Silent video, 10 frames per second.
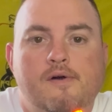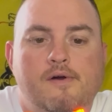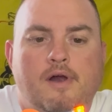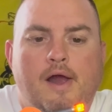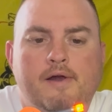
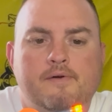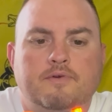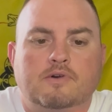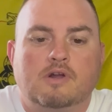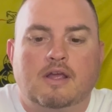Okay?
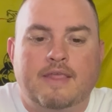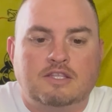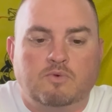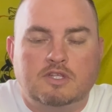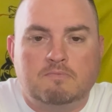And that's
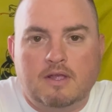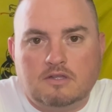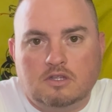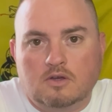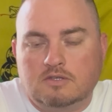what it's meant to
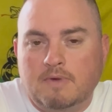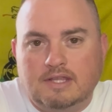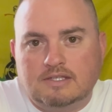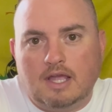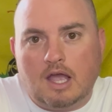do. It's meant to
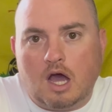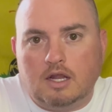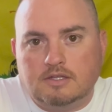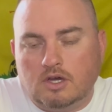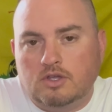stay on
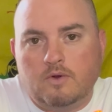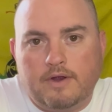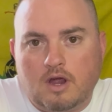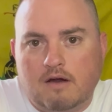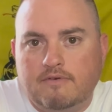until you
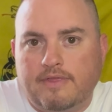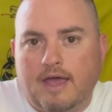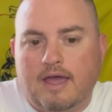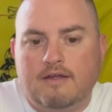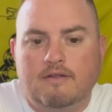recover
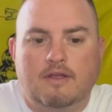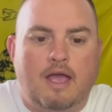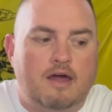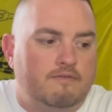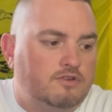that
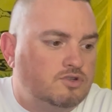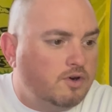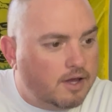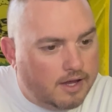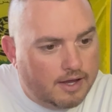out of a
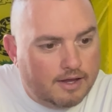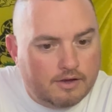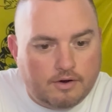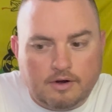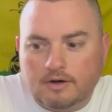tree
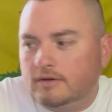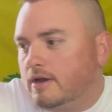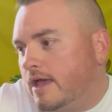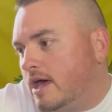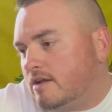or
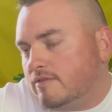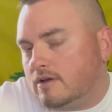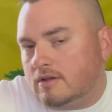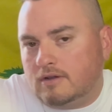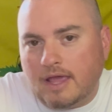out of
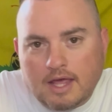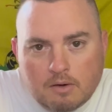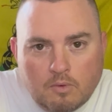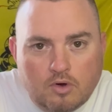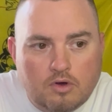an
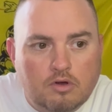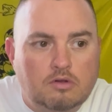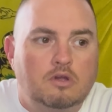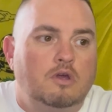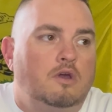
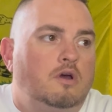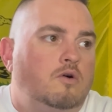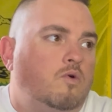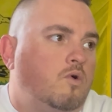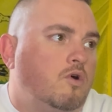animal
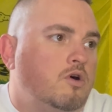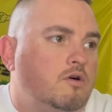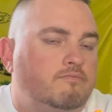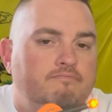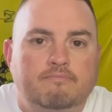
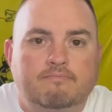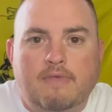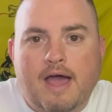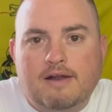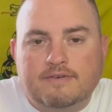or
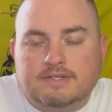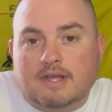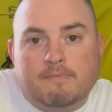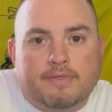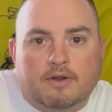out of a
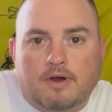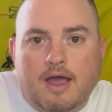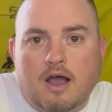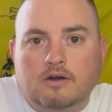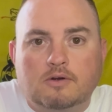stump in the
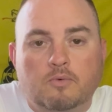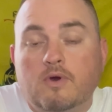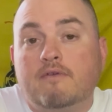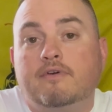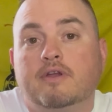ground or
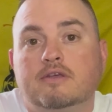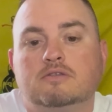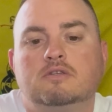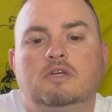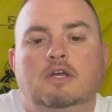wherever it
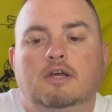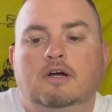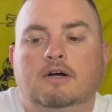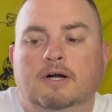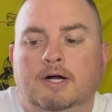is.
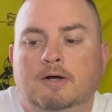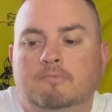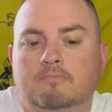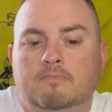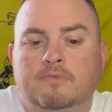
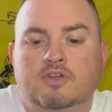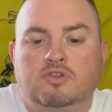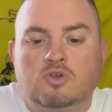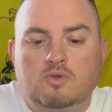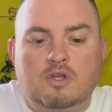The
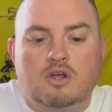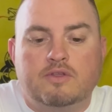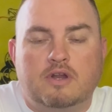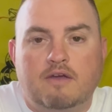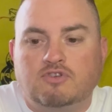two deer
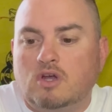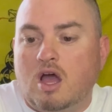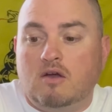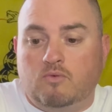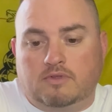that I've
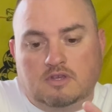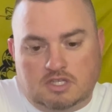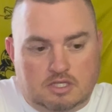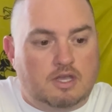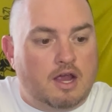shot with
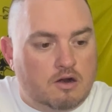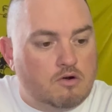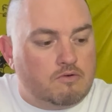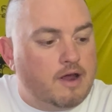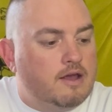this arrow
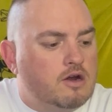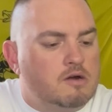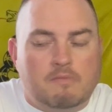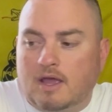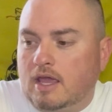right here in
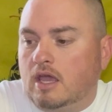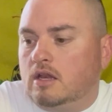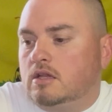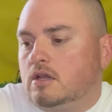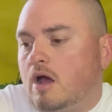my
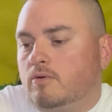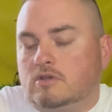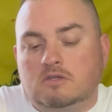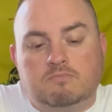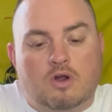hand, not with
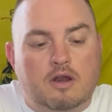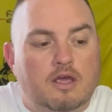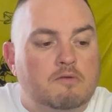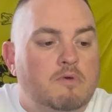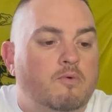this
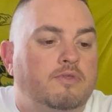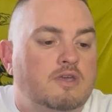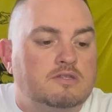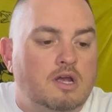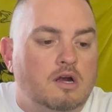broadhead, but with
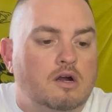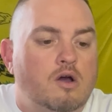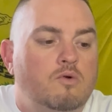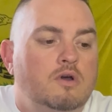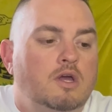this arrow,